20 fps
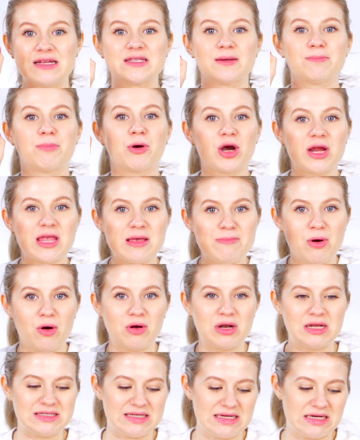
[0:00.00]
It's a perky
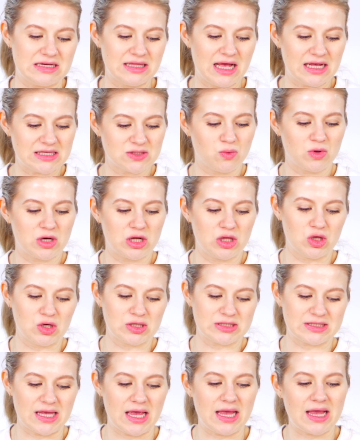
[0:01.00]
ponytail. That's what it
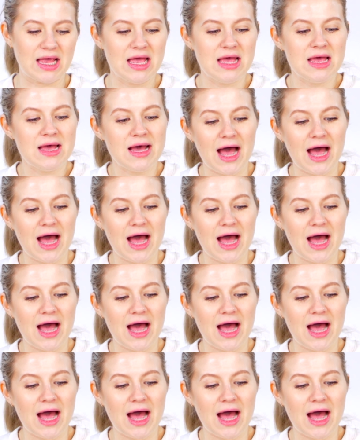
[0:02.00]
looks like.